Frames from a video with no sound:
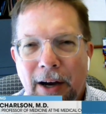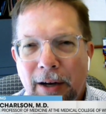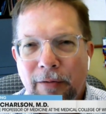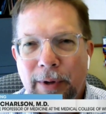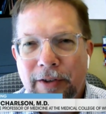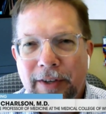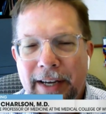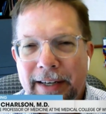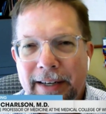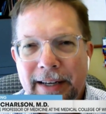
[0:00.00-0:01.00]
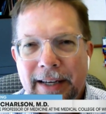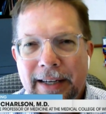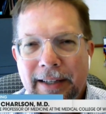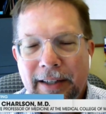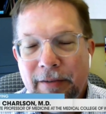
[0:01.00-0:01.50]
all of which can
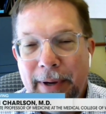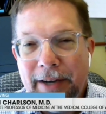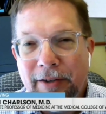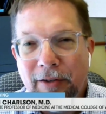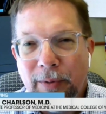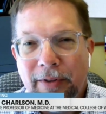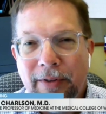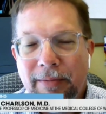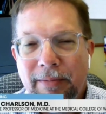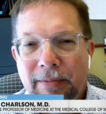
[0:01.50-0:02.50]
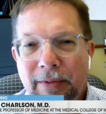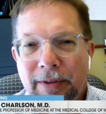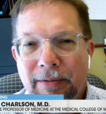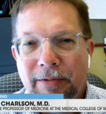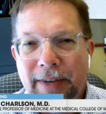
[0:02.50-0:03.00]
leave patients
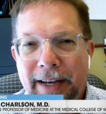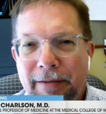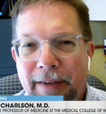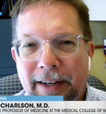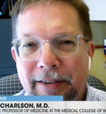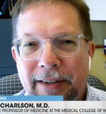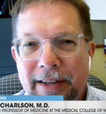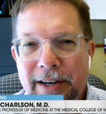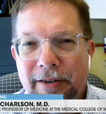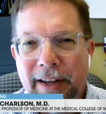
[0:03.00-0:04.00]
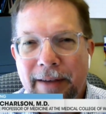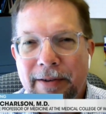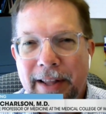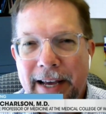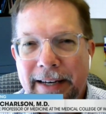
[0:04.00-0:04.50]
with side effects in the years
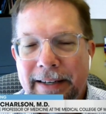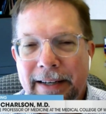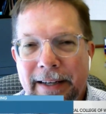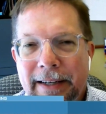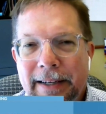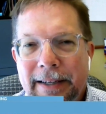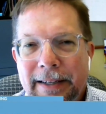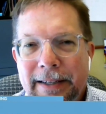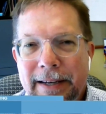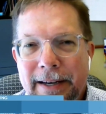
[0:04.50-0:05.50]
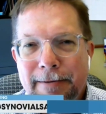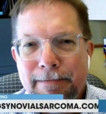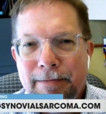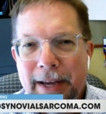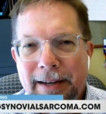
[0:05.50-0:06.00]
after that.
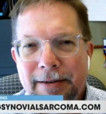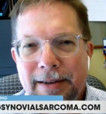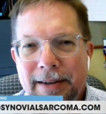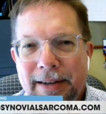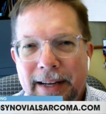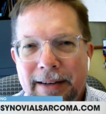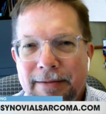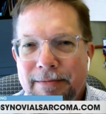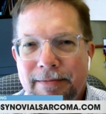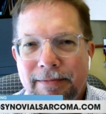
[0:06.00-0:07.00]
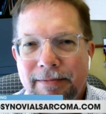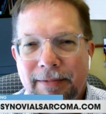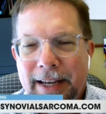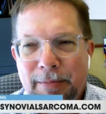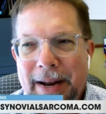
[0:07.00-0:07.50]
And
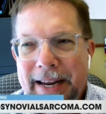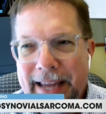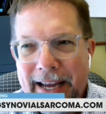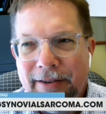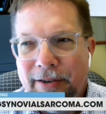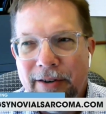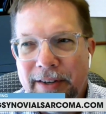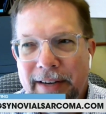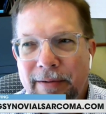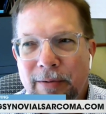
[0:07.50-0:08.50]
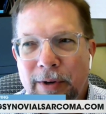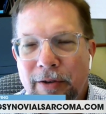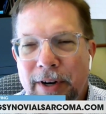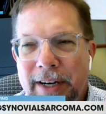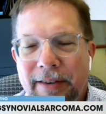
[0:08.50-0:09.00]
like many cancers, even when
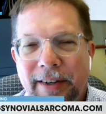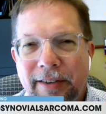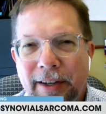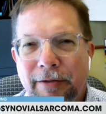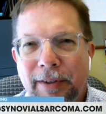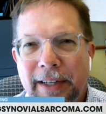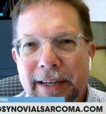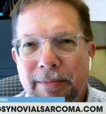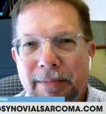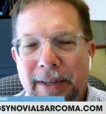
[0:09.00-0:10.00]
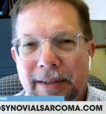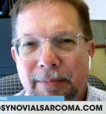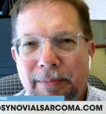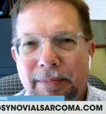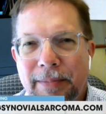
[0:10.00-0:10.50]
treated successfully,
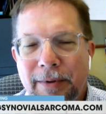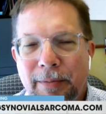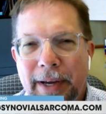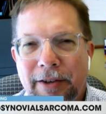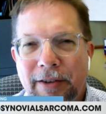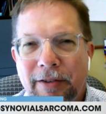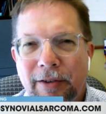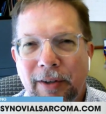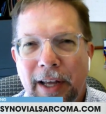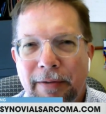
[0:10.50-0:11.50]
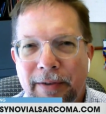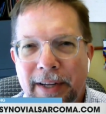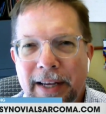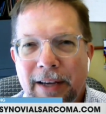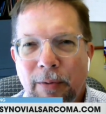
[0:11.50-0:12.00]
patients are left
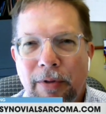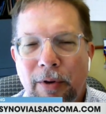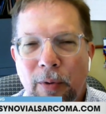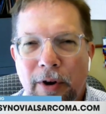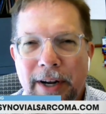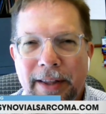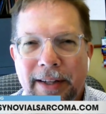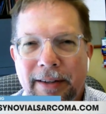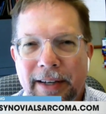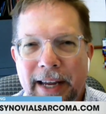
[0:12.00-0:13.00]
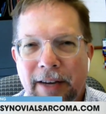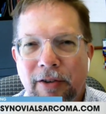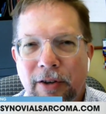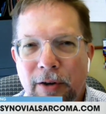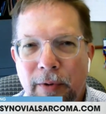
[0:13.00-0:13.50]
with the worry that the
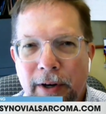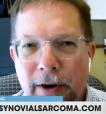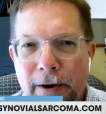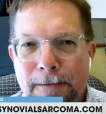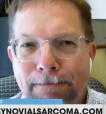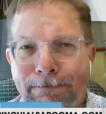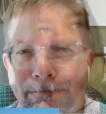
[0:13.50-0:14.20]
cancer could recur.